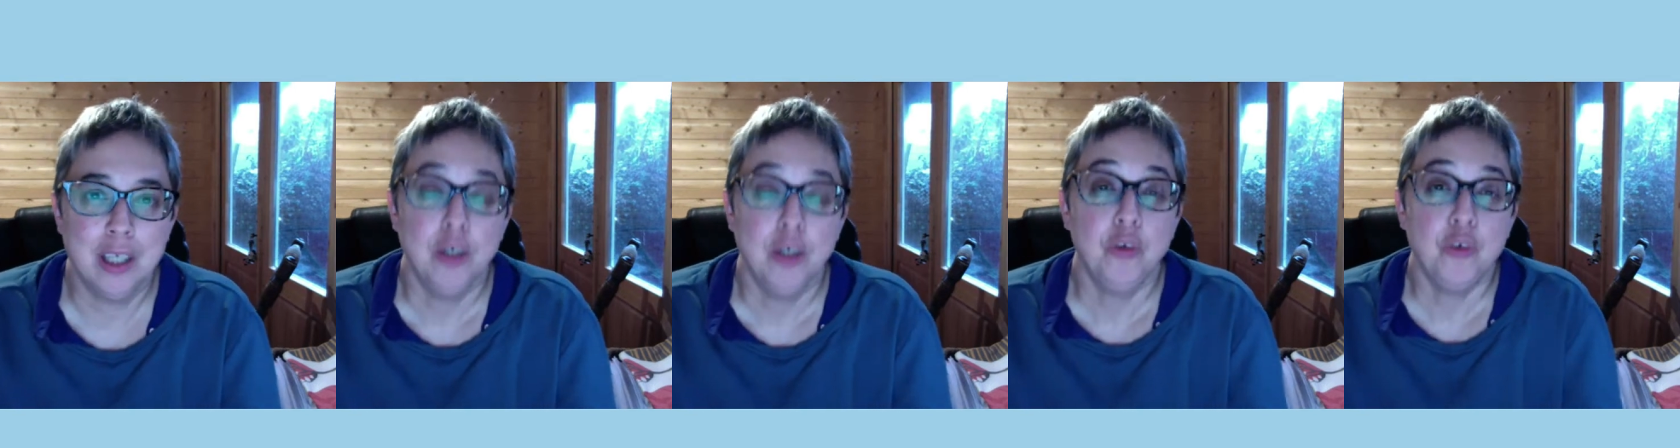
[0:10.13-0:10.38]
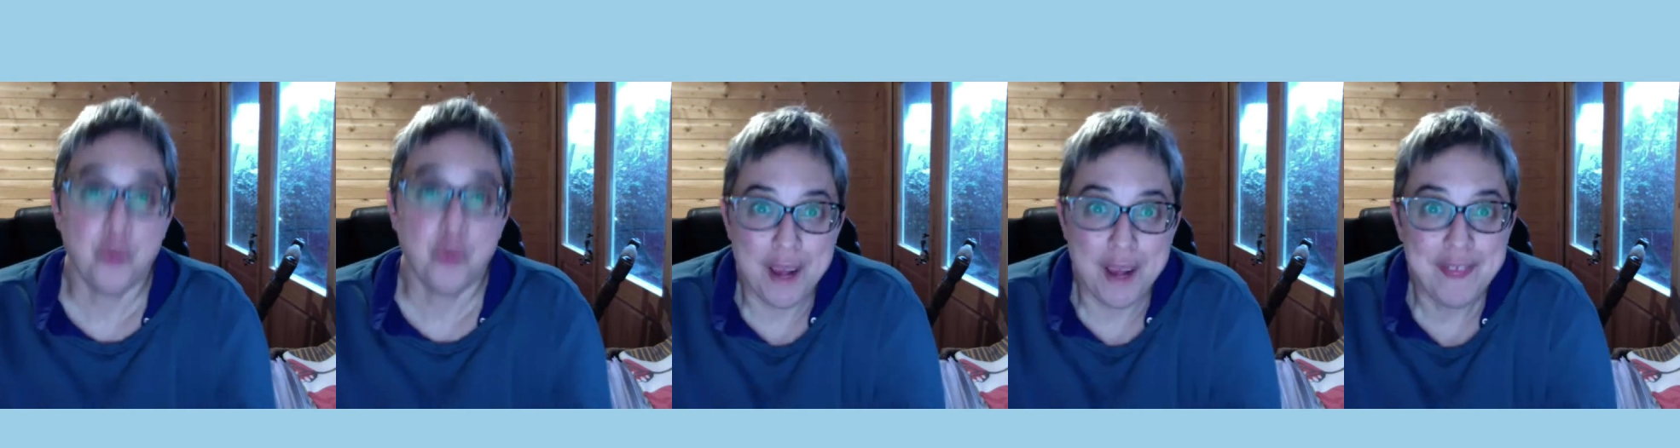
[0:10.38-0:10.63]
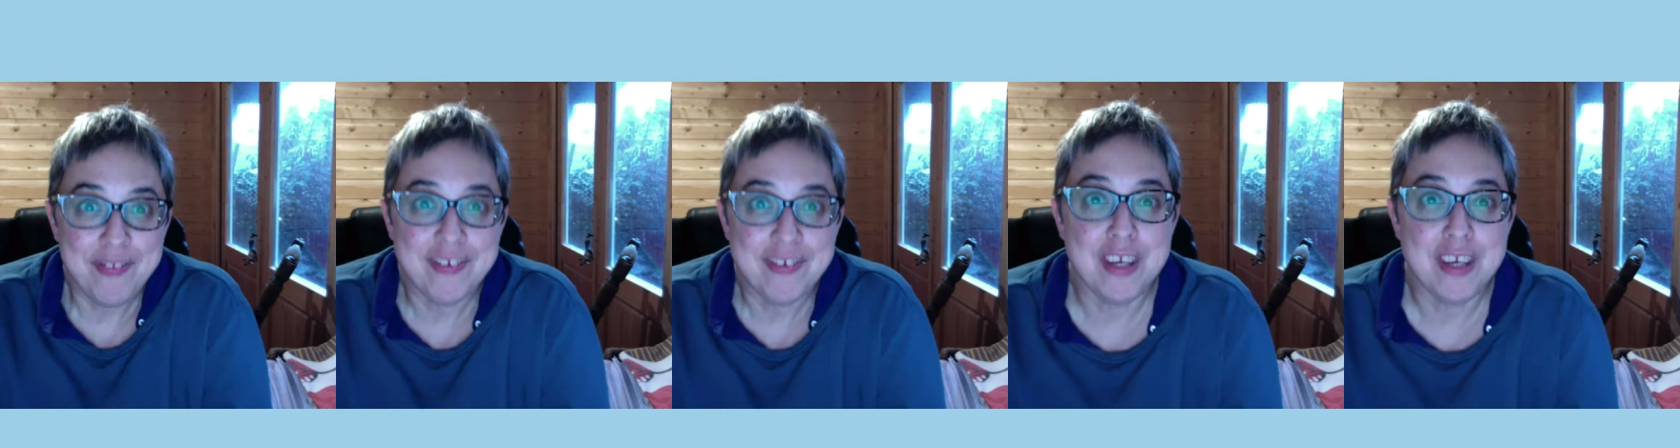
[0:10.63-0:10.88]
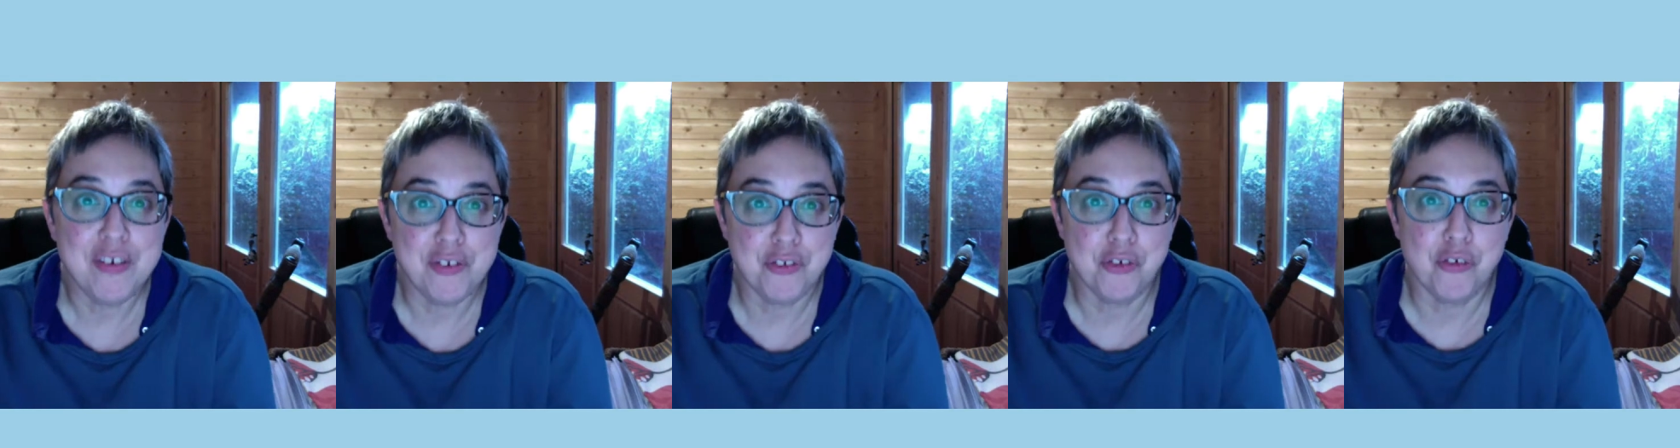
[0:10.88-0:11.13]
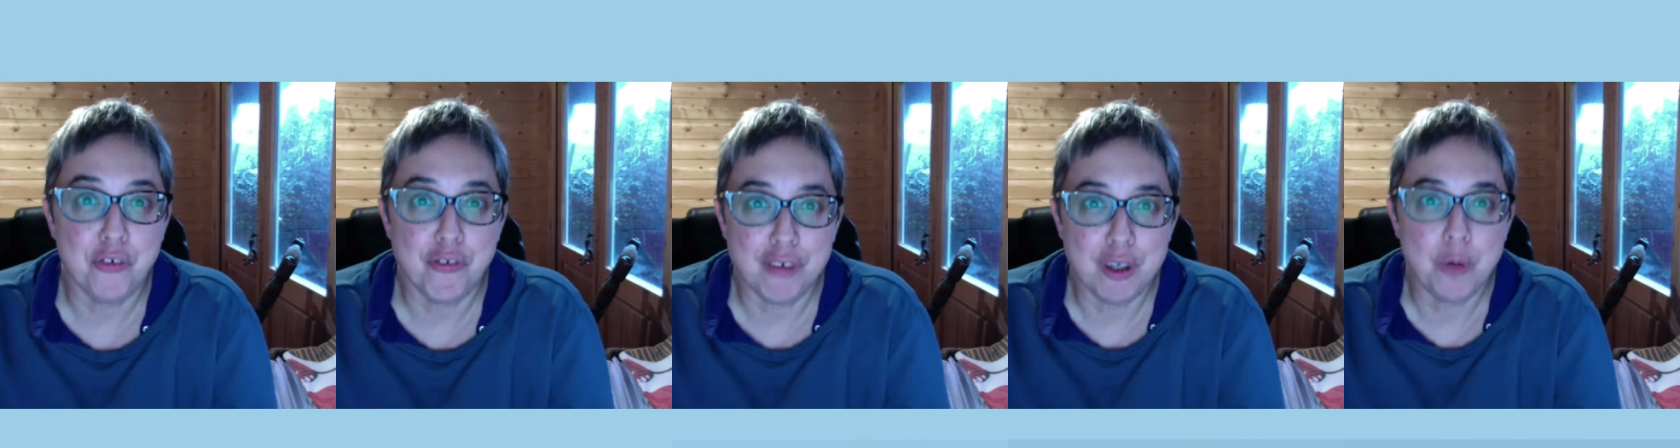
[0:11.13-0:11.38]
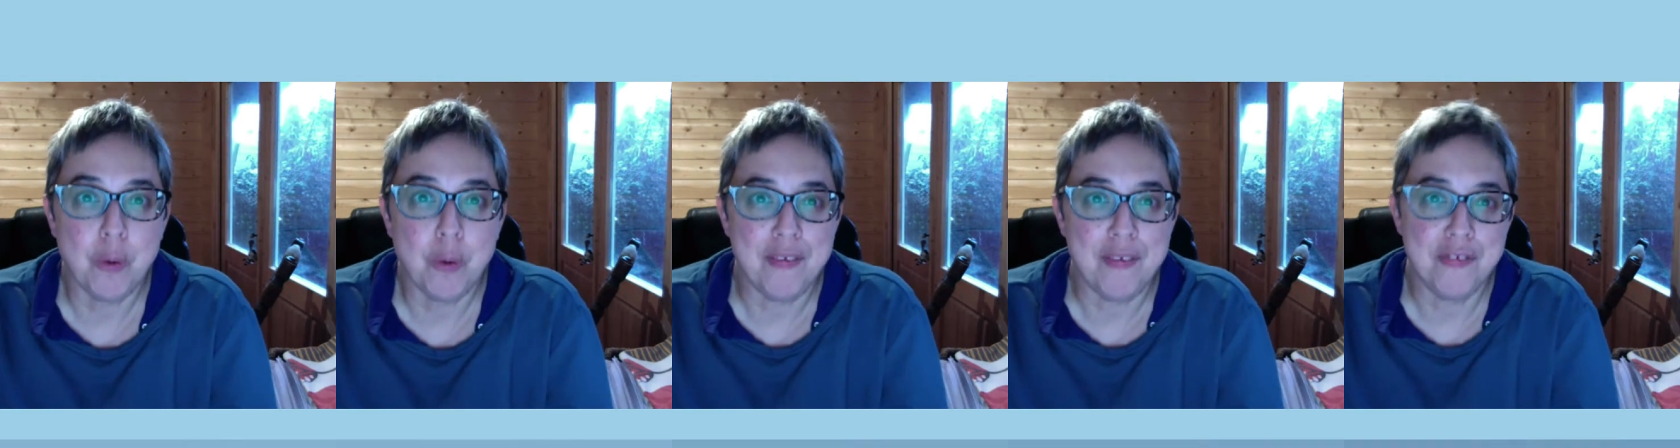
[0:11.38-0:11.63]
20 story
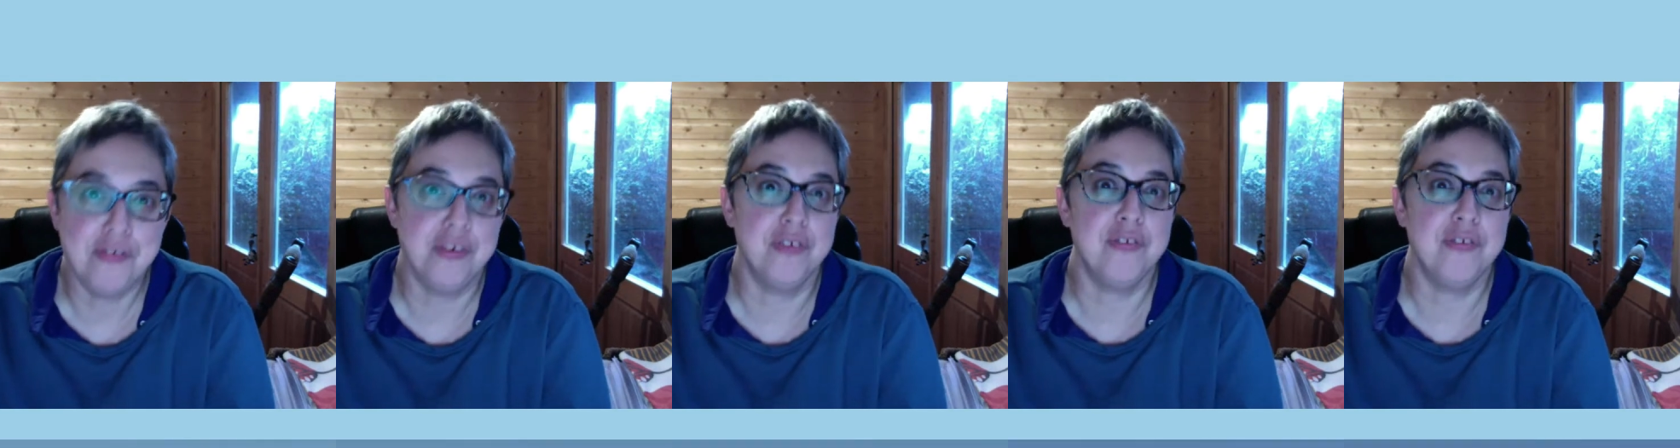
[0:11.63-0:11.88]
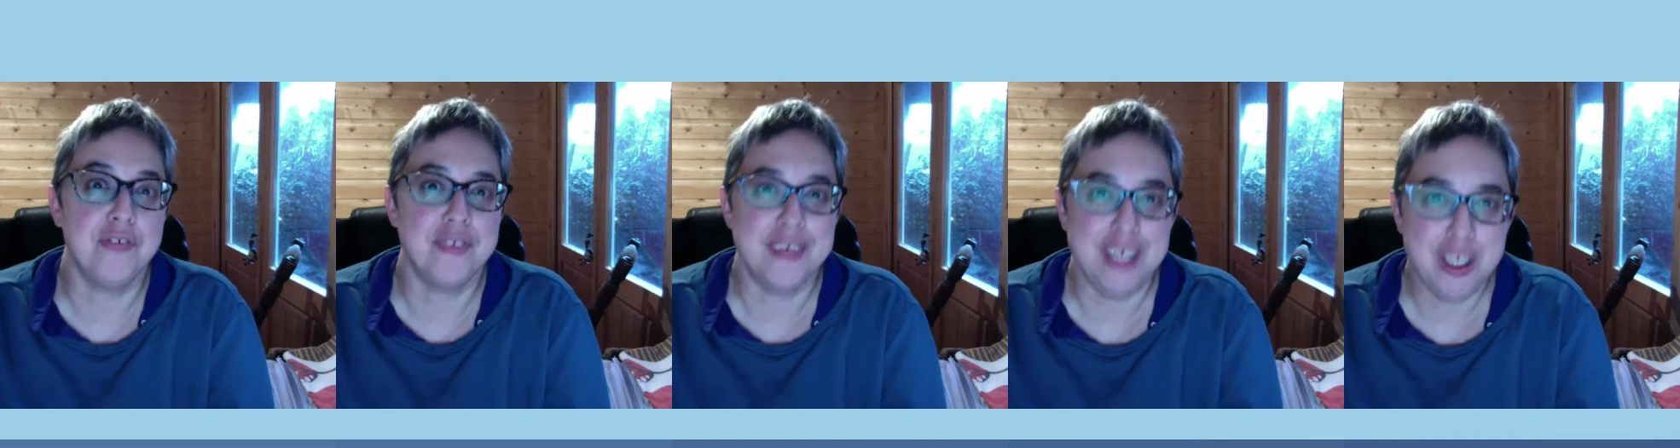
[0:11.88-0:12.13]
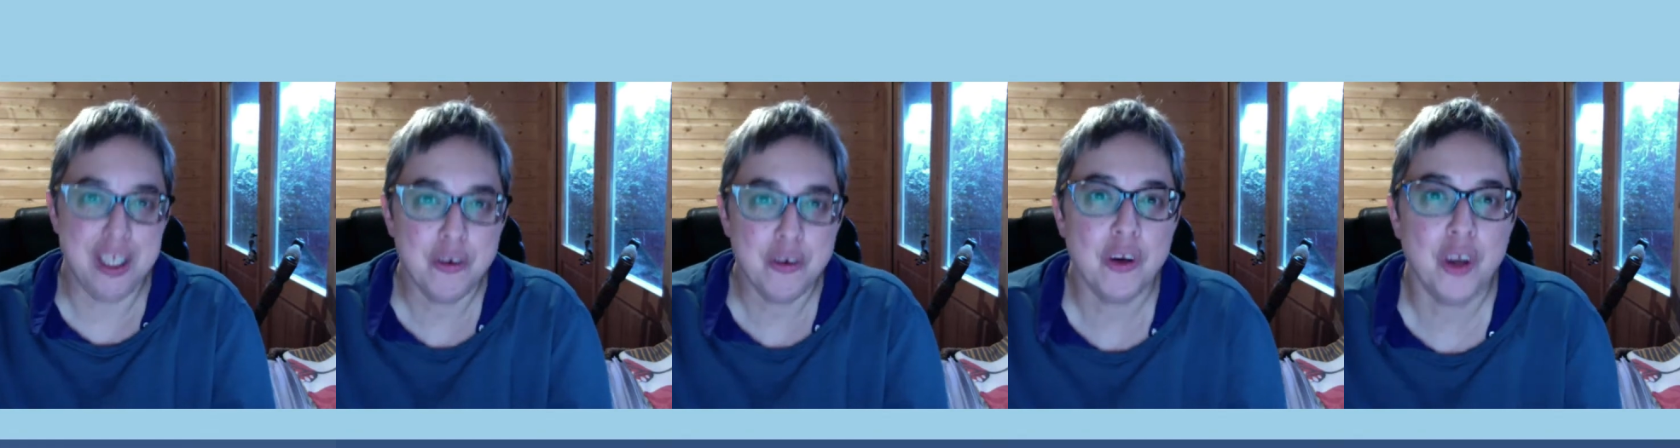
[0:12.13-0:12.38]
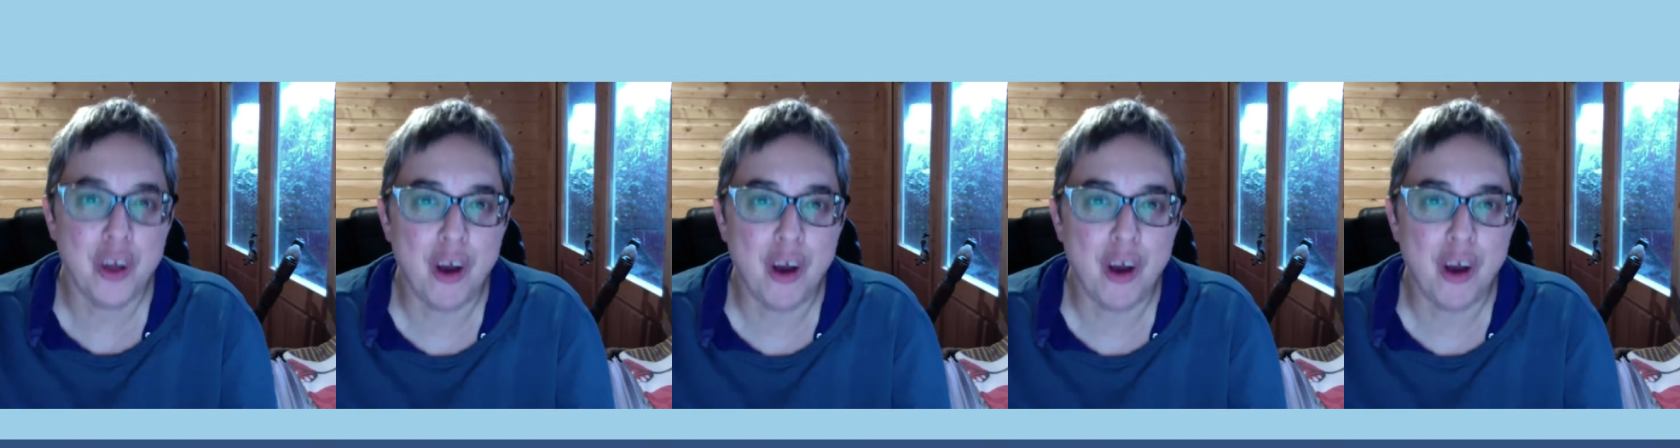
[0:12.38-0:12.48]
questions that you can